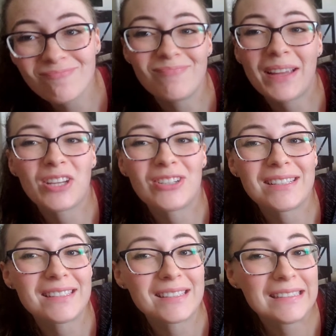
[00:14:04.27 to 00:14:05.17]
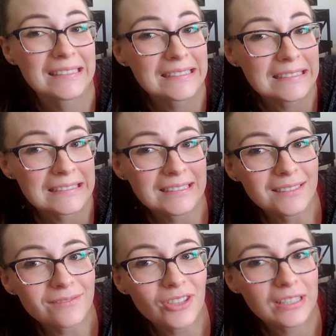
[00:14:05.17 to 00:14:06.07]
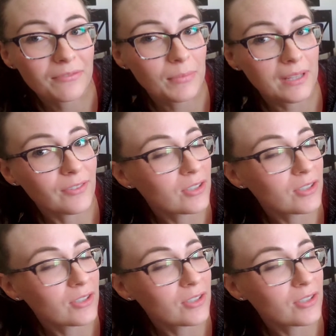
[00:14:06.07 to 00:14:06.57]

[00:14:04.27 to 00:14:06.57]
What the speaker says: My goodness. Forgive me for